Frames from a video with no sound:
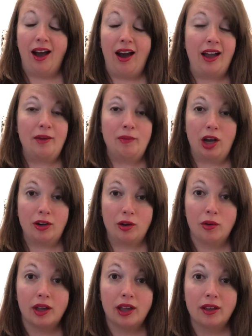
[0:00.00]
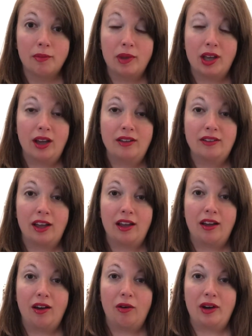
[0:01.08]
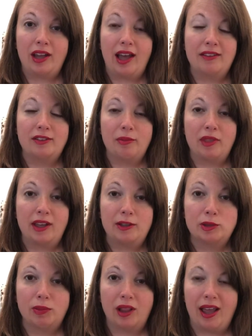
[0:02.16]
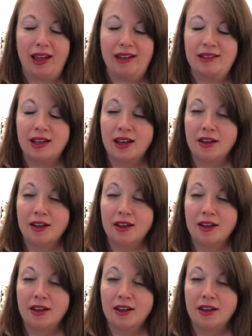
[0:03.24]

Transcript: I am not going because I already had some things planned,